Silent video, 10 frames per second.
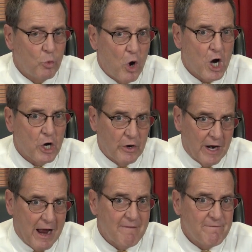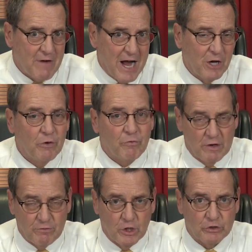Walker and I filed a
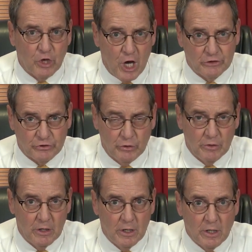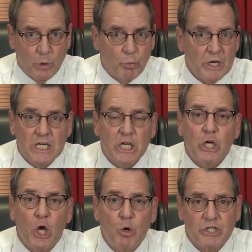frivolous lawsuit, and we did
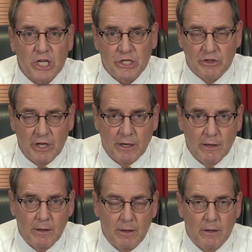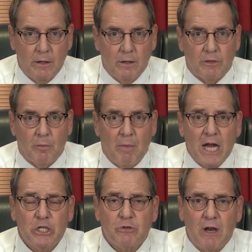no such thing. The
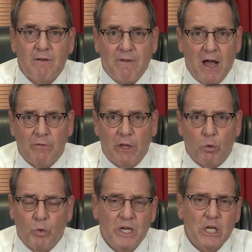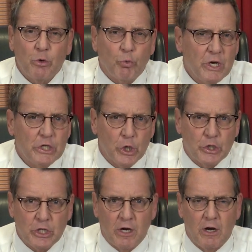magistrate found that we didn't
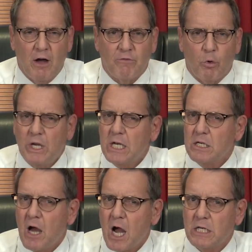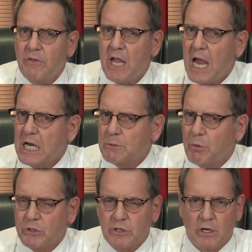research it enough, or we didn't talk to the
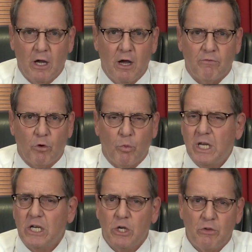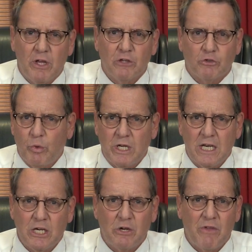experts enough, or we didn't do this, or we
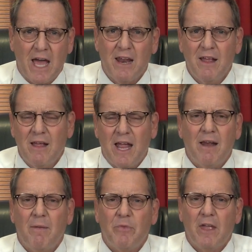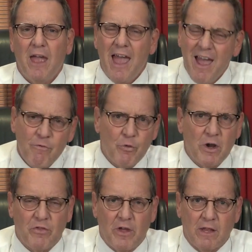didn't do that. And
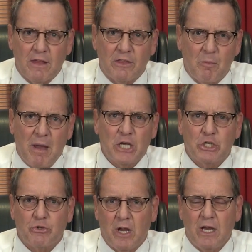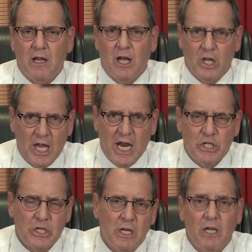everything that the magistrate
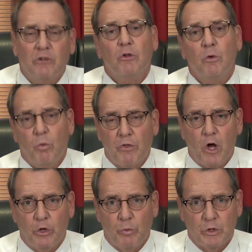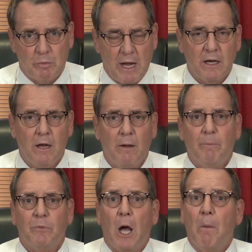alleged is, with all due respect,
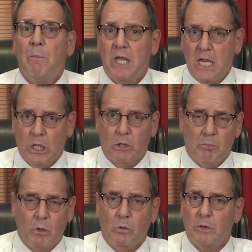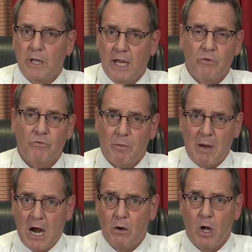appealable and, from
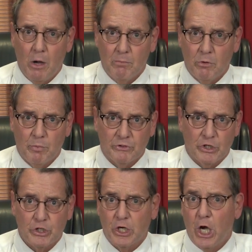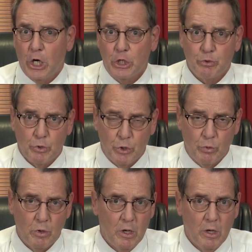our humble position,
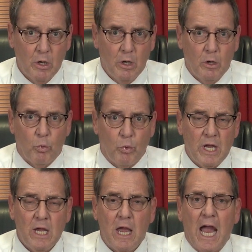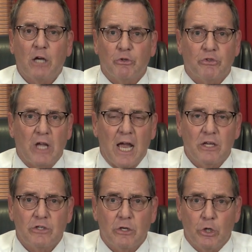untrue. We
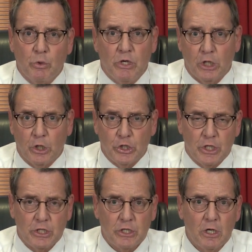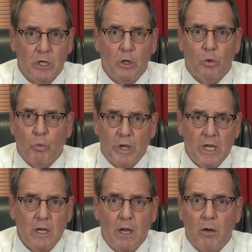exercised due diligence.
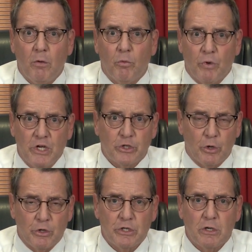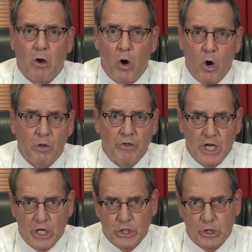We researched all
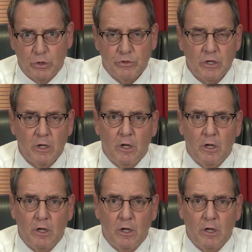the issues.